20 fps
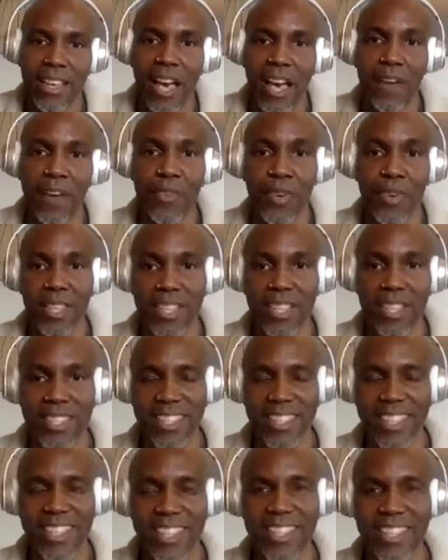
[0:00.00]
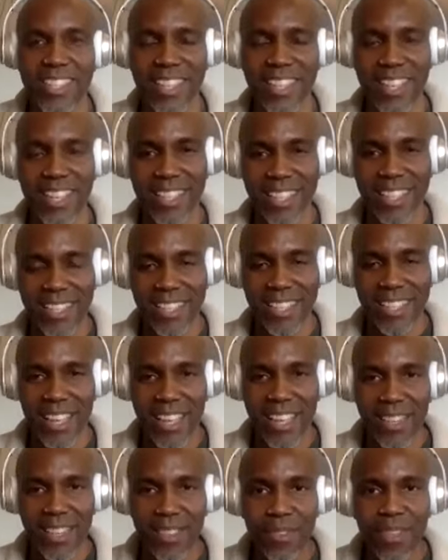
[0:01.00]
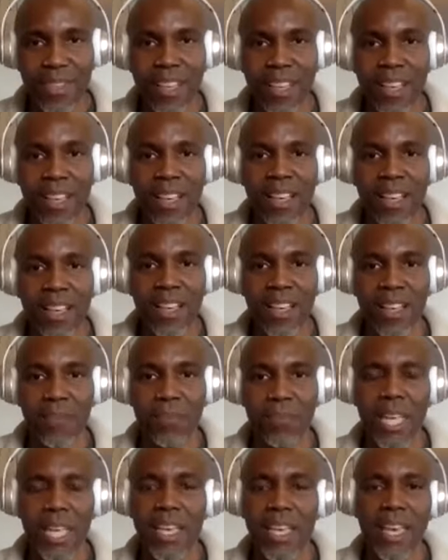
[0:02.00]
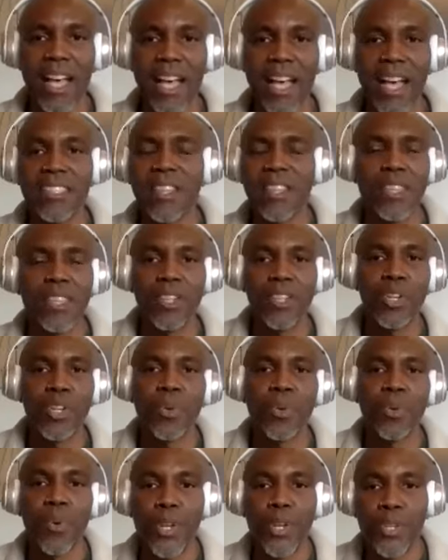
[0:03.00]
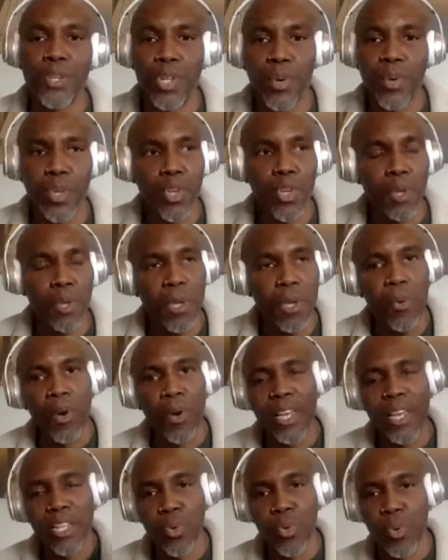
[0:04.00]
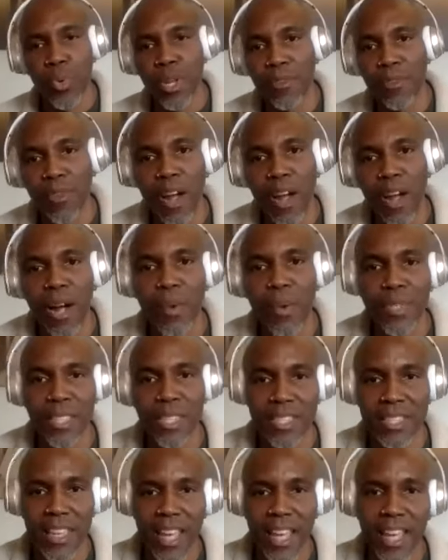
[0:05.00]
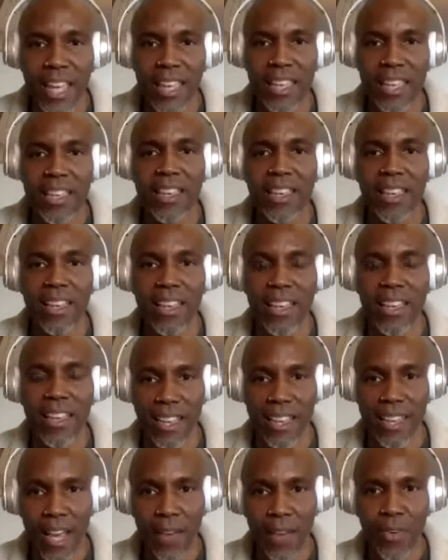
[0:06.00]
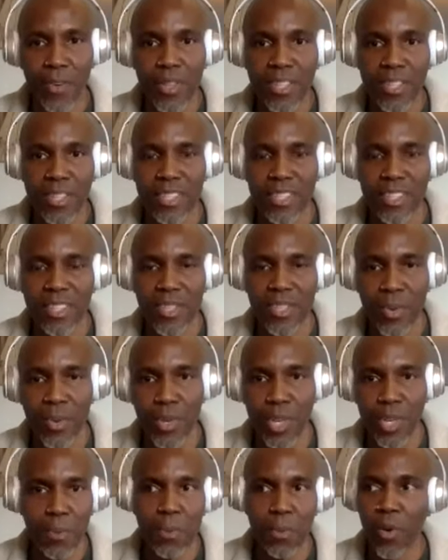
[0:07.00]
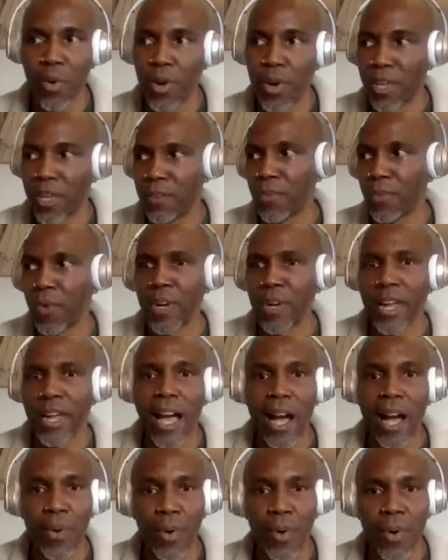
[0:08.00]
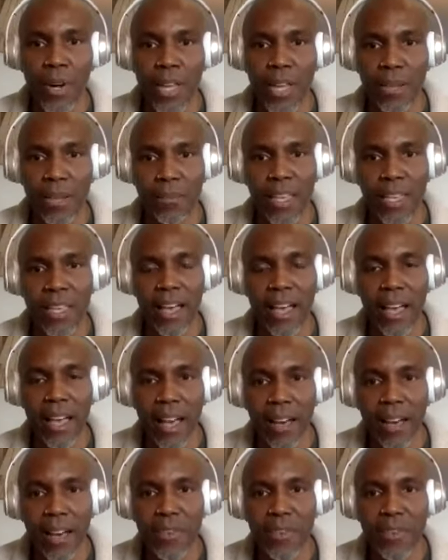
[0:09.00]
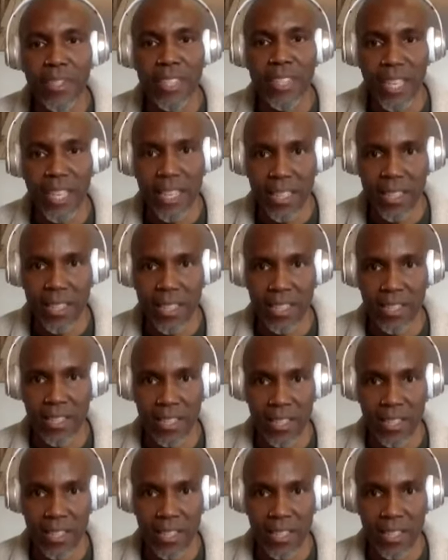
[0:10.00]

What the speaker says: Mm-hmm. Effortlessness is a state of being. It has nothing to do with what you're doing. You could be working 24 hours a day in effortlessness, or you could be working for an hour and be efforting.